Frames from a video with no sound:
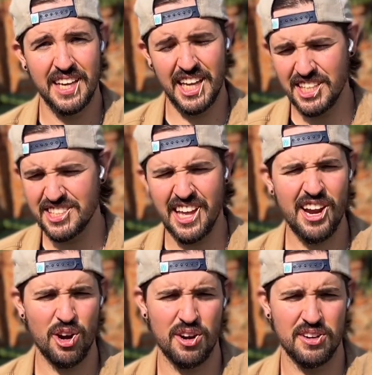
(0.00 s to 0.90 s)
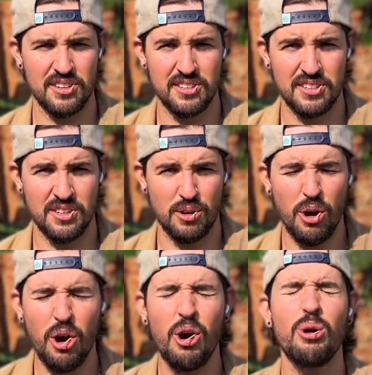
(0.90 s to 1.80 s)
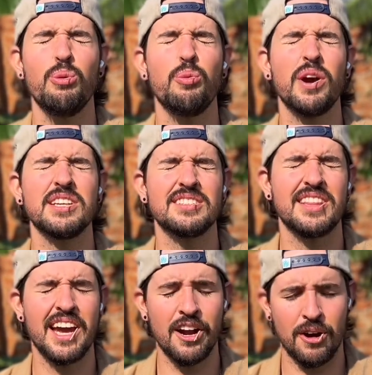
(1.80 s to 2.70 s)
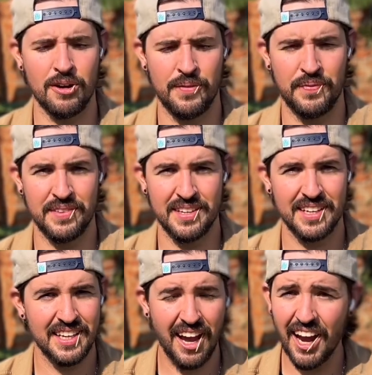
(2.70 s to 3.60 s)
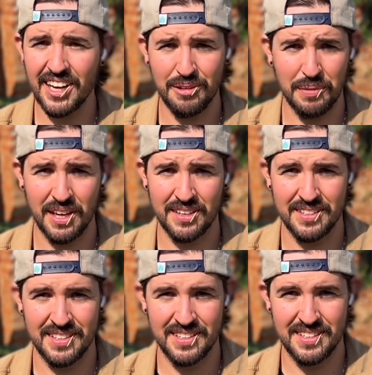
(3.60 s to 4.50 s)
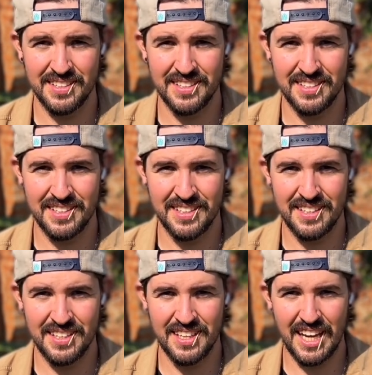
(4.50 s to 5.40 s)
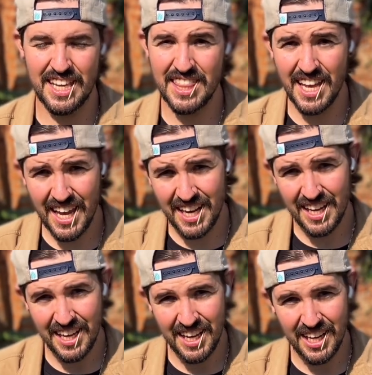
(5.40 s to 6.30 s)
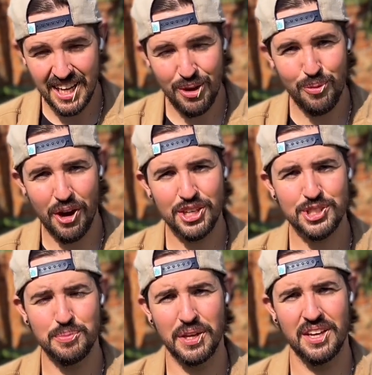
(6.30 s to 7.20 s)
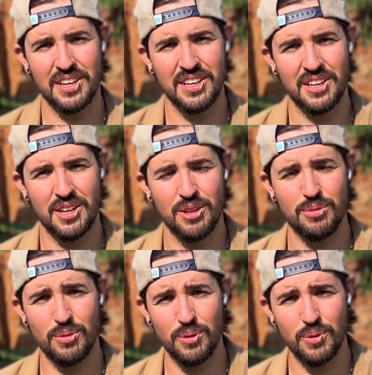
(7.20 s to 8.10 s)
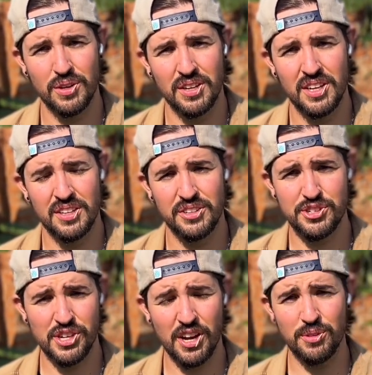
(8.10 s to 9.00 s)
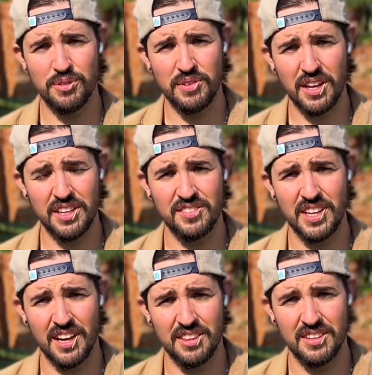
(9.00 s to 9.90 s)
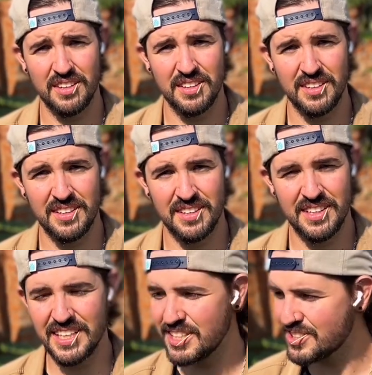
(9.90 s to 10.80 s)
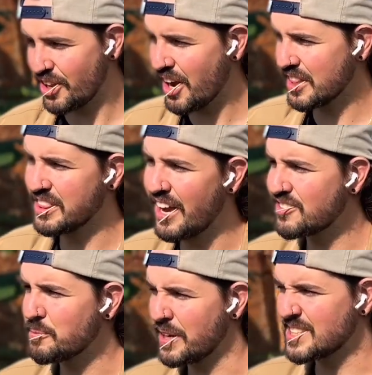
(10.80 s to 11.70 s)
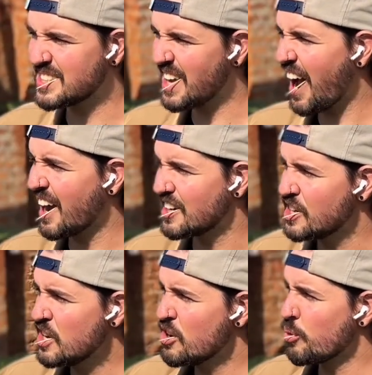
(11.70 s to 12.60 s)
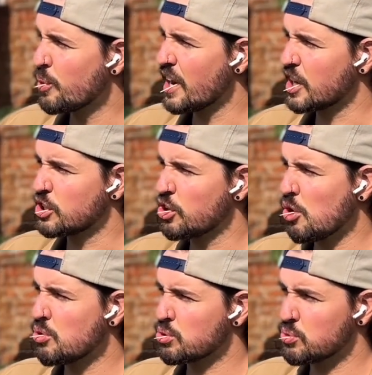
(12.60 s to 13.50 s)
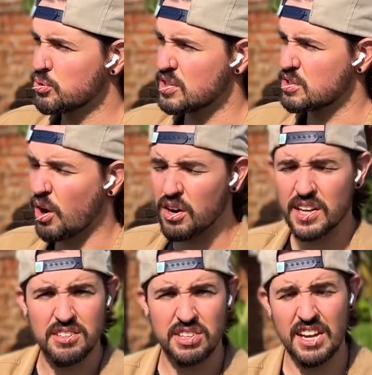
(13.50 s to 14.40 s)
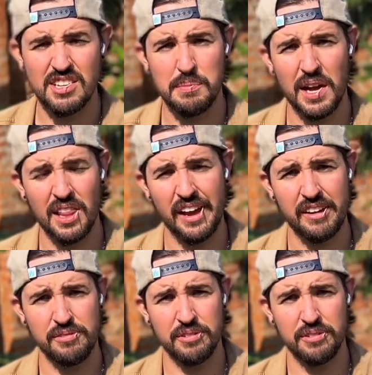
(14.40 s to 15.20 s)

And he's there, always there, guiding me. And then he walks me through the shadow of the valley of death. He has not left my side when I go through the darkest days of my life.